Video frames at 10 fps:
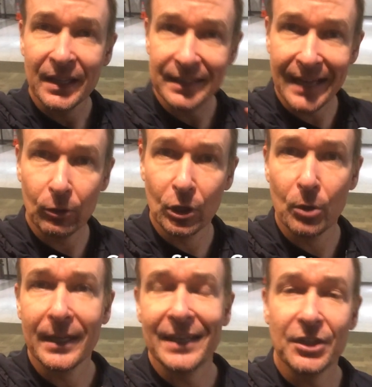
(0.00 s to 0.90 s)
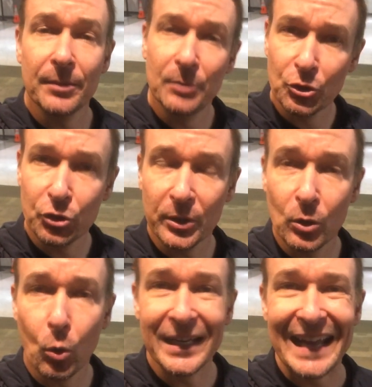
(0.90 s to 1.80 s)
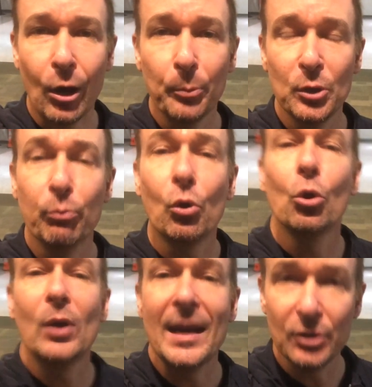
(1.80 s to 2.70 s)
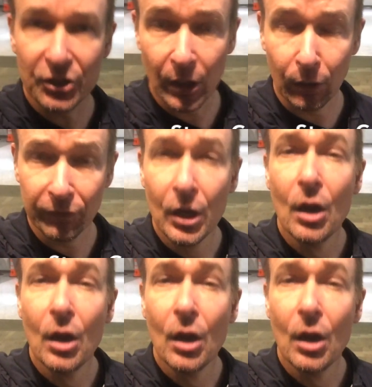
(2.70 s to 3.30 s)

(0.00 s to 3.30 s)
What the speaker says: Download it. It's a hypnosis recording to help you program yourself